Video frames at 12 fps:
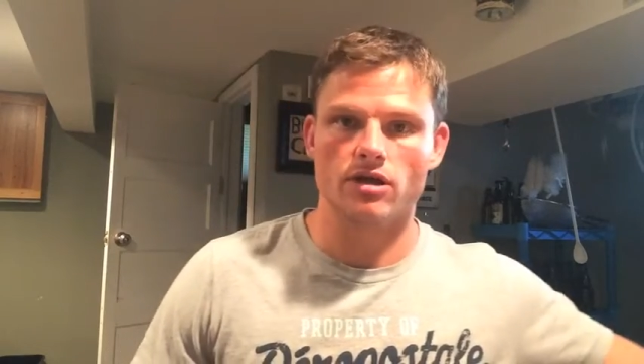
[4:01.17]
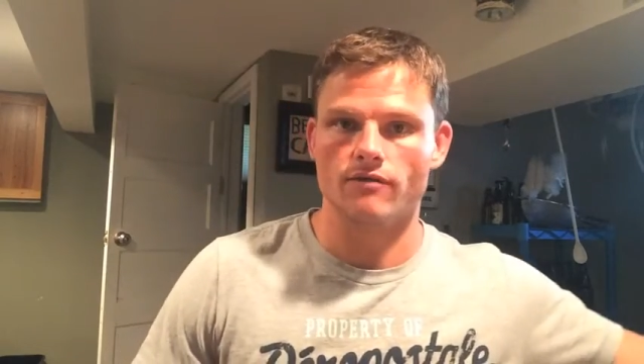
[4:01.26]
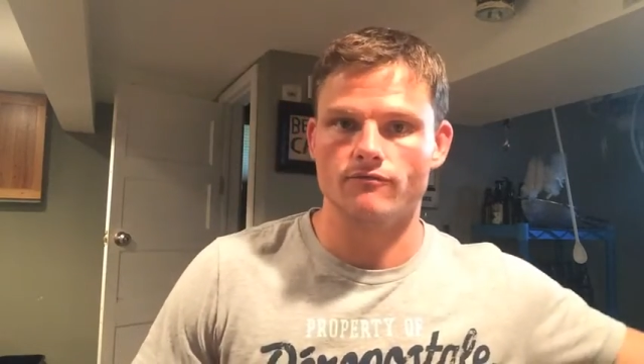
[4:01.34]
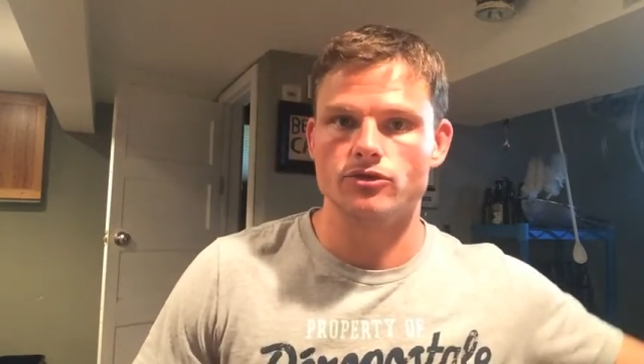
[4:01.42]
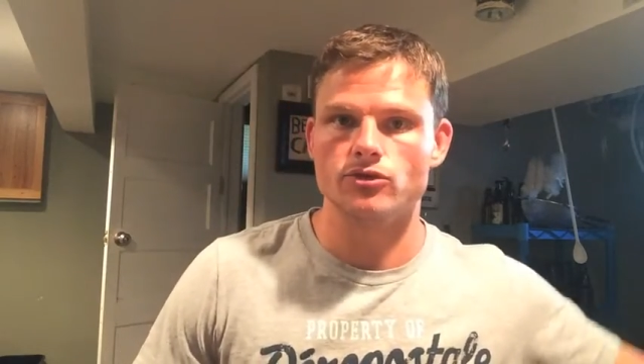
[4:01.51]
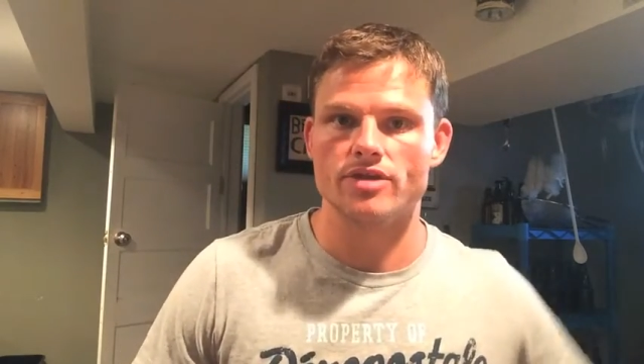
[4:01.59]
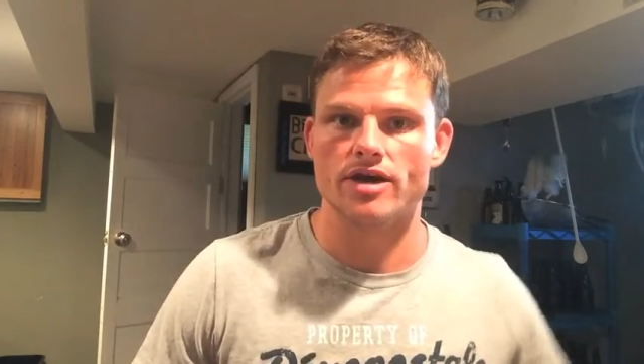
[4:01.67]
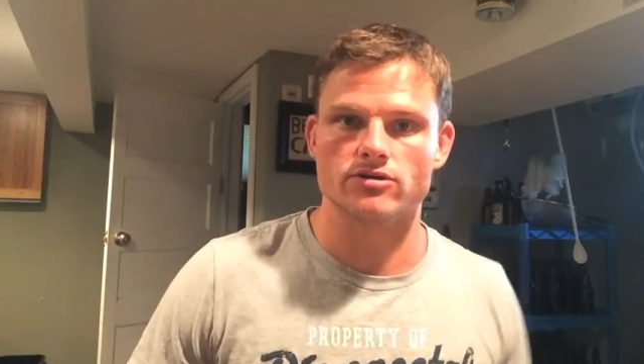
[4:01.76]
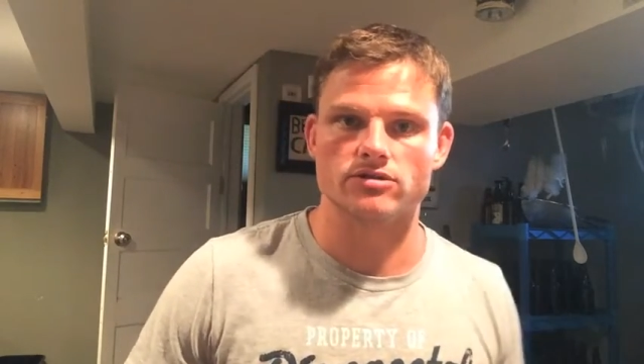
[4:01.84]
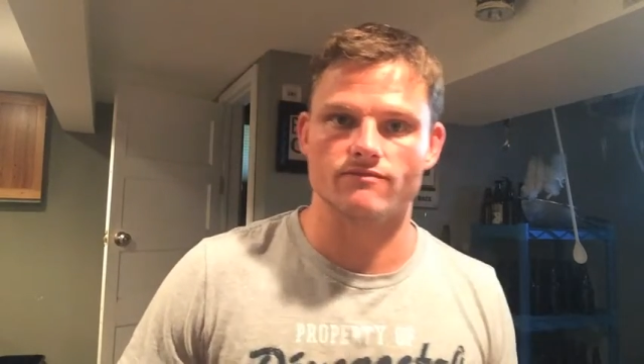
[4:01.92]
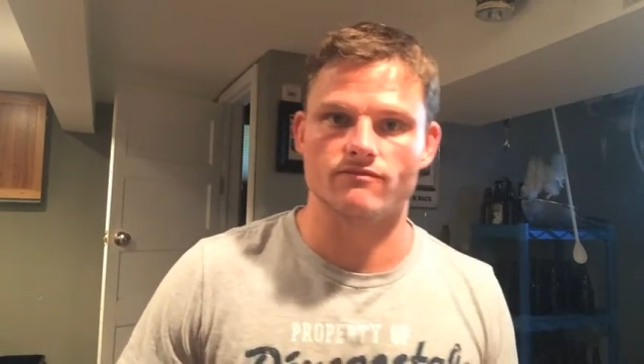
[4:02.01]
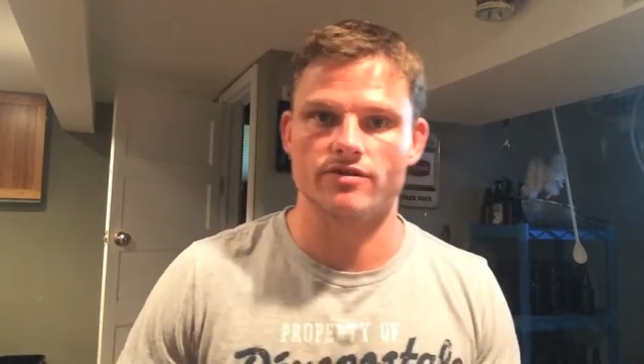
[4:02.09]
of
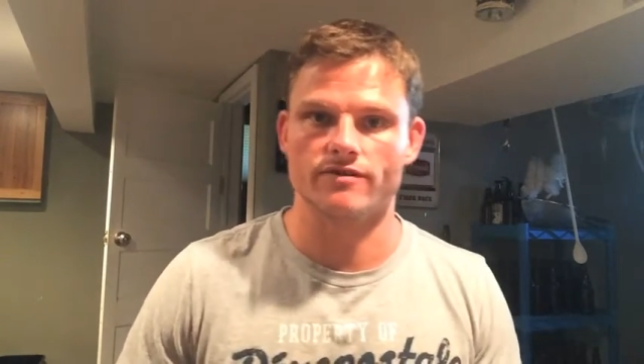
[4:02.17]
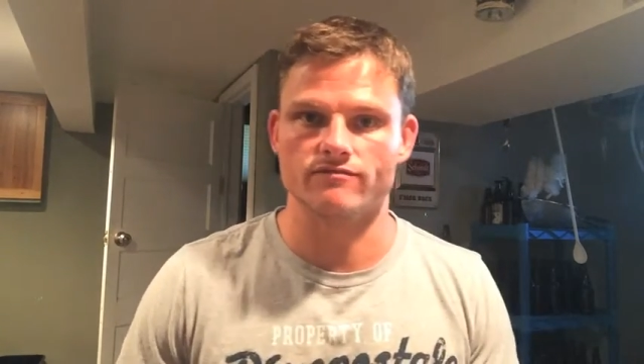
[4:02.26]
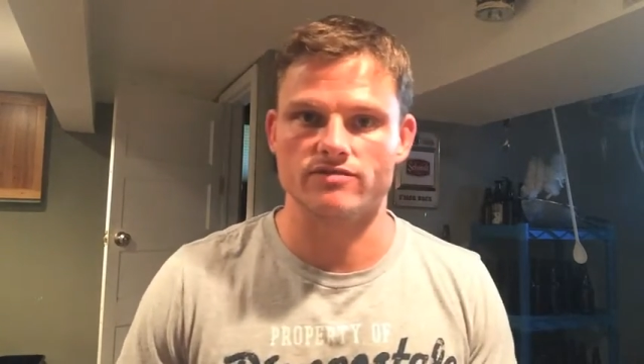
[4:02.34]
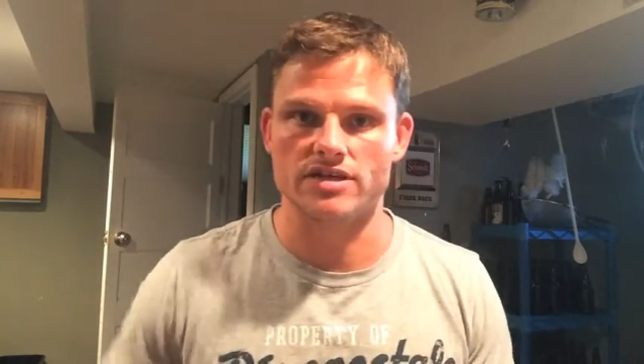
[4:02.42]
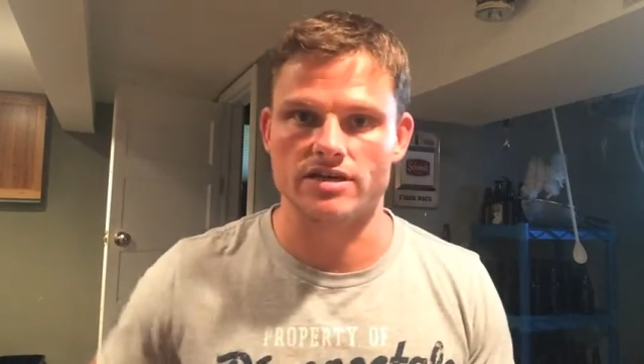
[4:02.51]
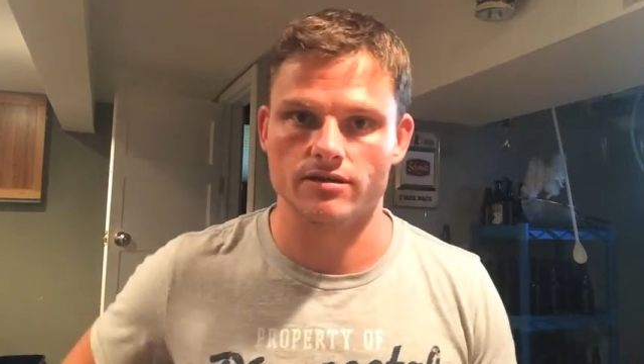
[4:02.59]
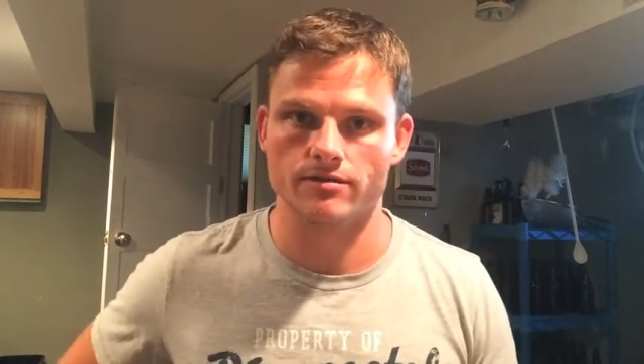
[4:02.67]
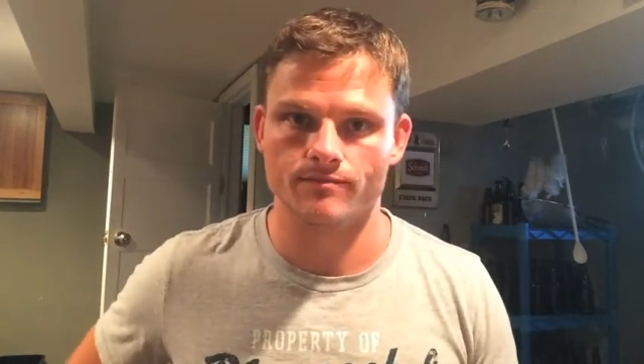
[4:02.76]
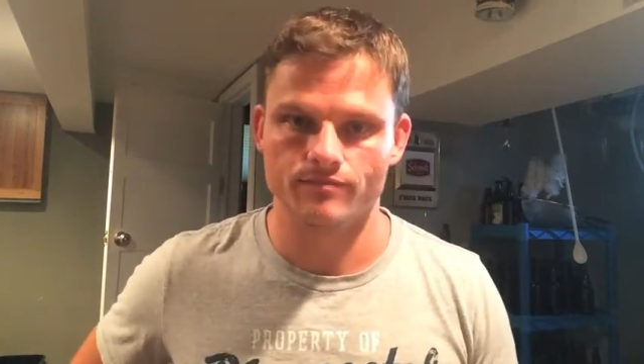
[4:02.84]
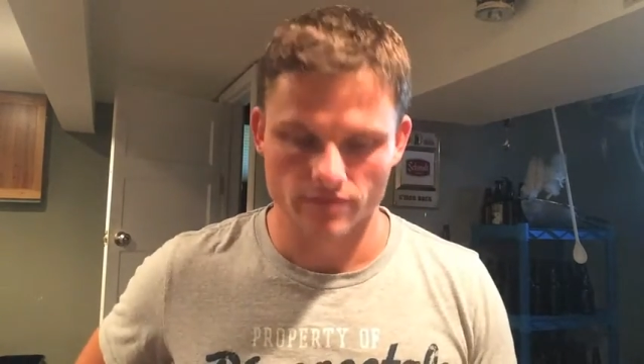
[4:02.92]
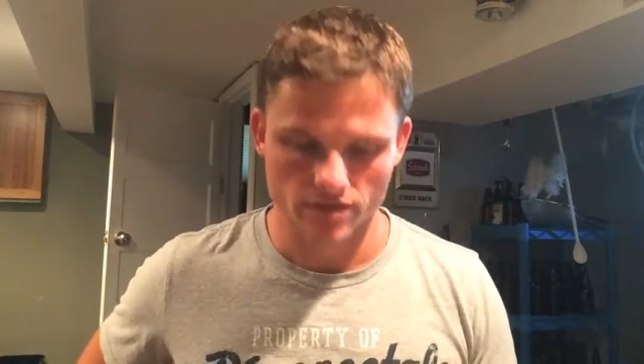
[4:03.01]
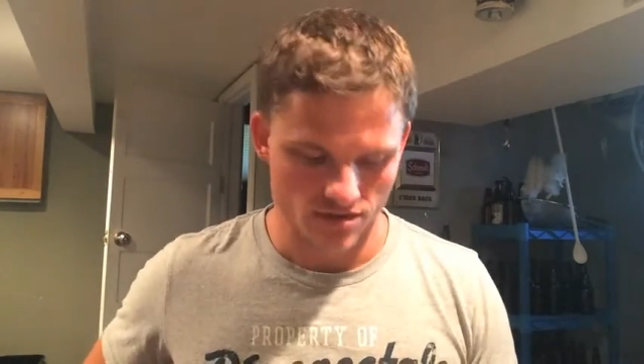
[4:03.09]
2015.
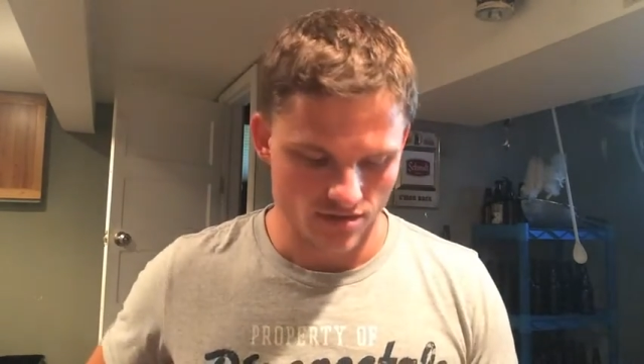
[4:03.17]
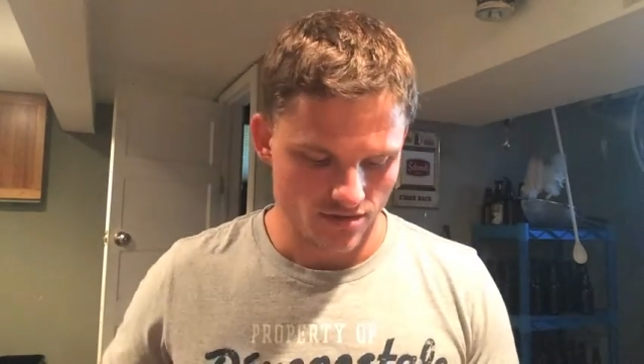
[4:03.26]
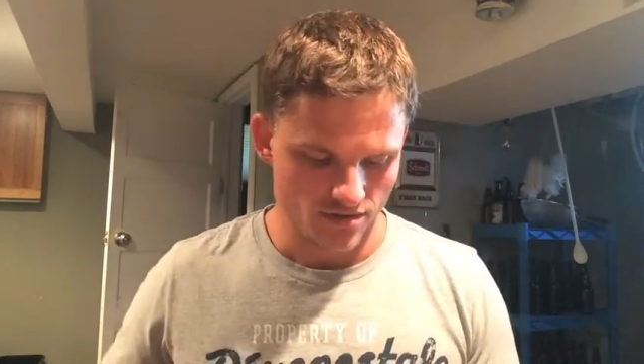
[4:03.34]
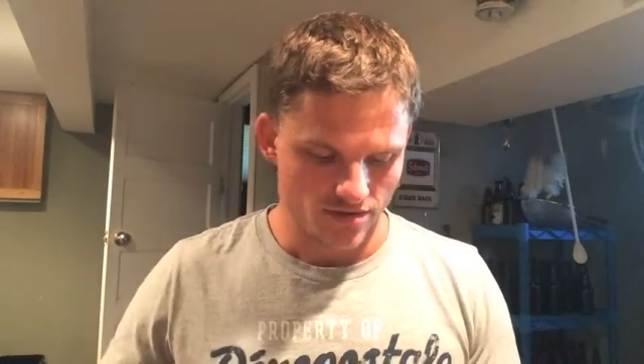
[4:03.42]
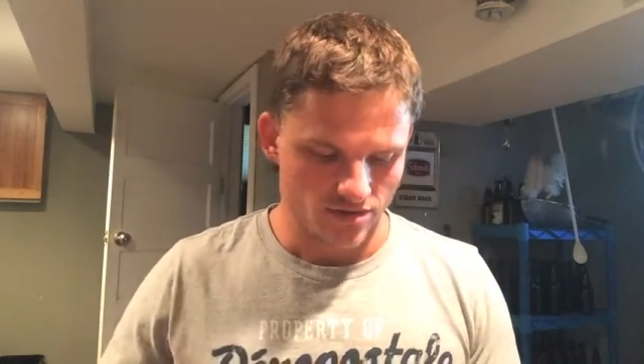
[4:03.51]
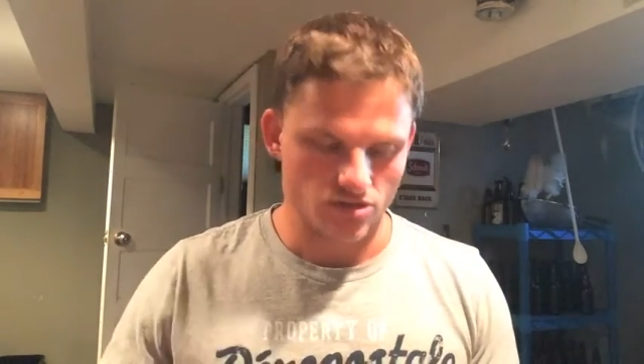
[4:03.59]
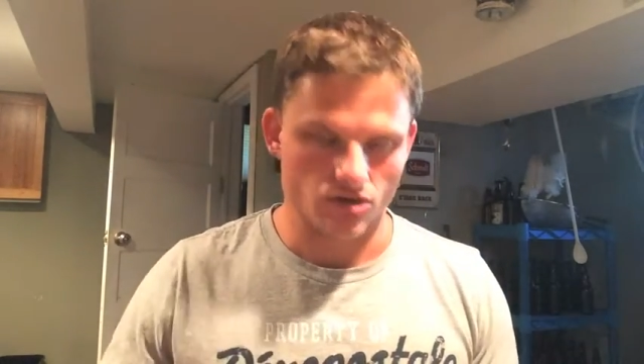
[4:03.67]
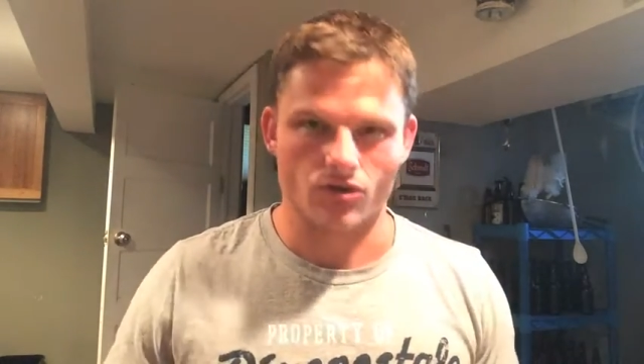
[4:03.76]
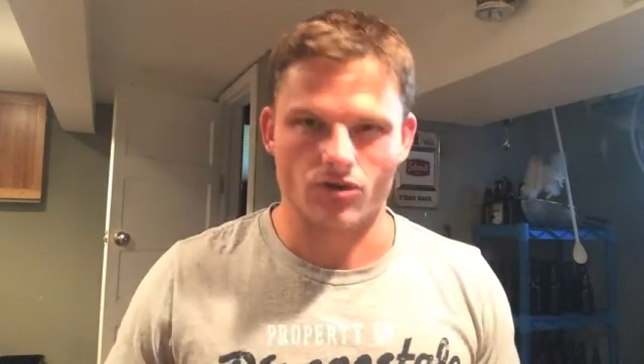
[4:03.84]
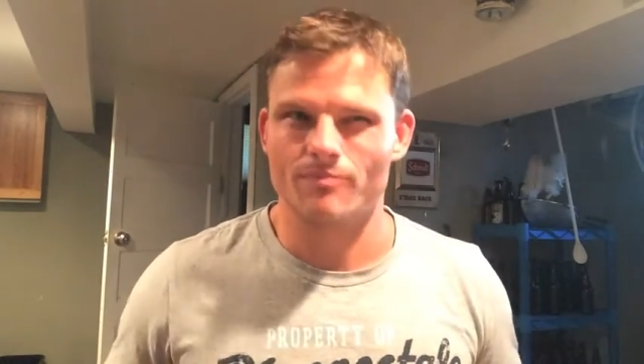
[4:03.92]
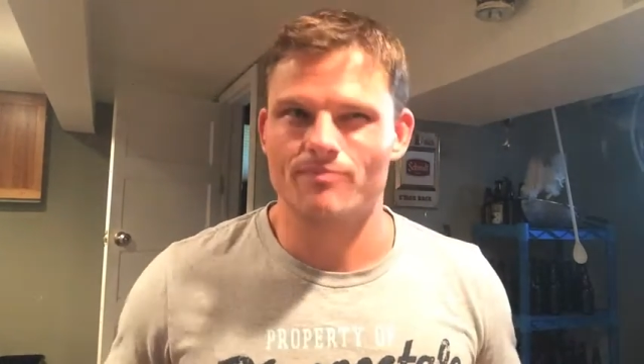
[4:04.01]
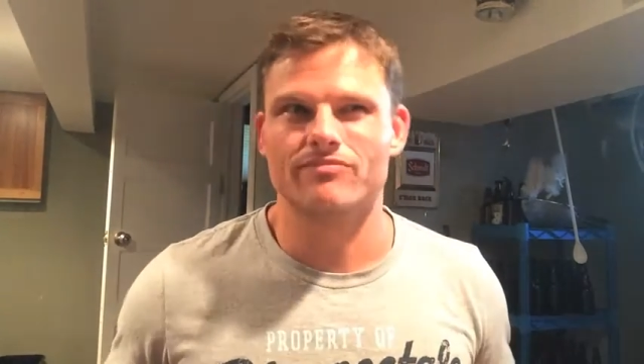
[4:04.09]
So,